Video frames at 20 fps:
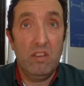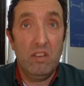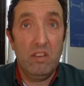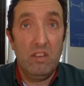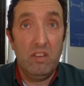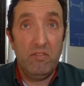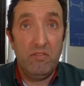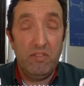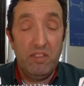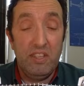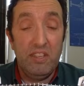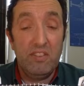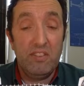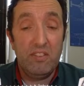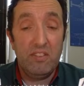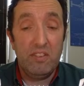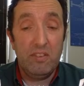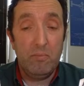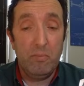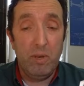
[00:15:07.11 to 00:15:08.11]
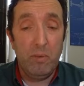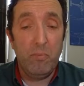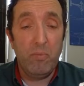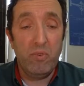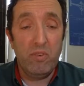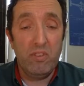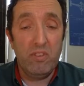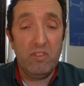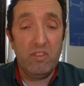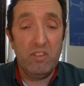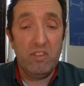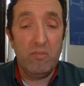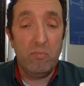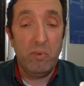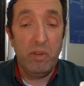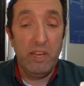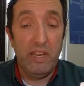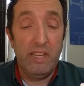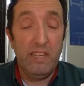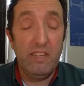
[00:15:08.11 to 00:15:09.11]
If the bumper is this
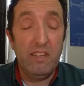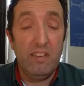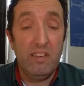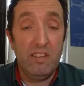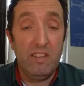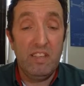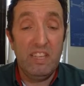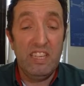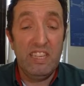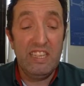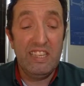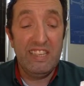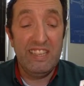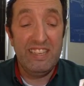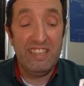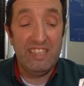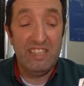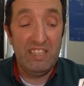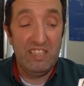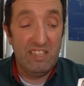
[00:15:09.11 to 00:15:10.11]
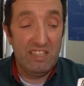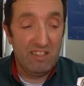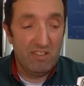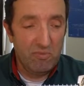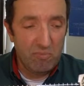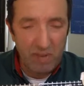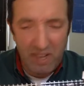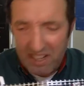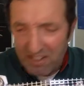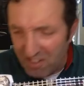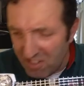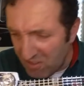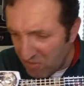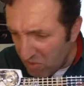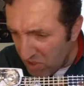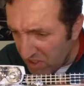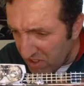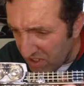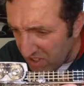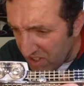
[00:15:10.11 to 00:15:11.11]
big, imagine
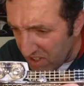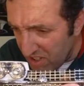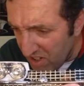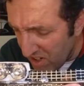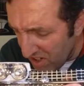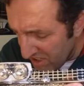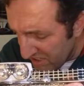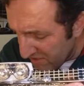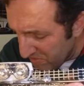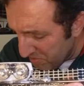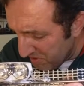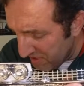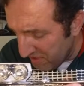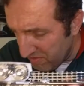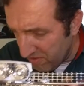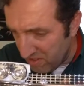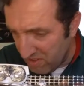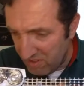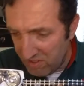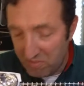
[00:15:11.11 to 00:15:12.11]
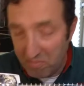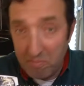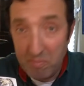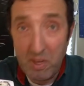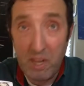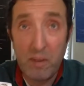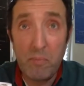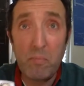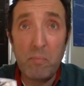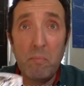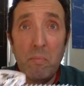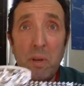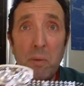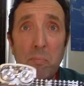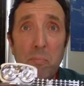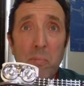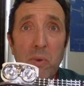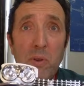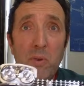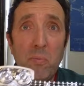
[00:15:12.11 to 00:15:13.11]
what the car is big, because my
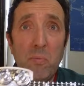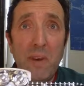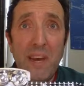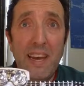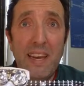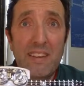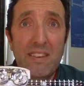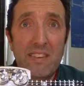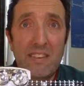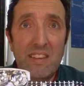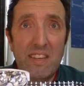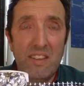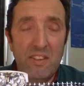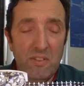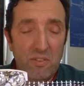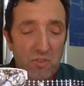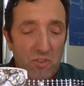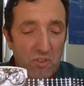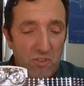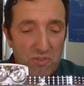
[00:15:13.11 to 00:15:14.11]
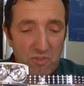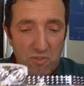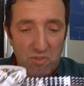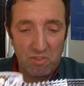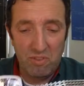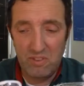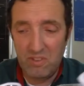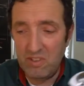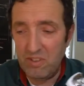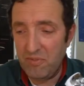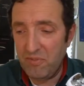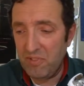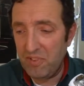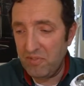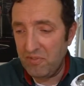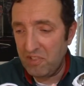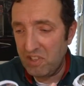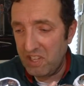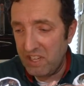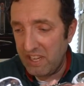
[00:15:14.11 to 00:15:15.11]
blue mat that you just saw is only
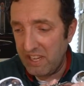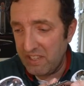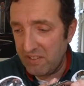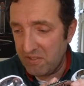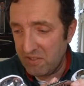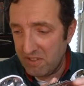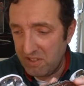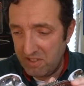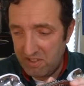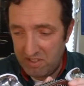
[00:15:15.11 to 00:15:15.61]
58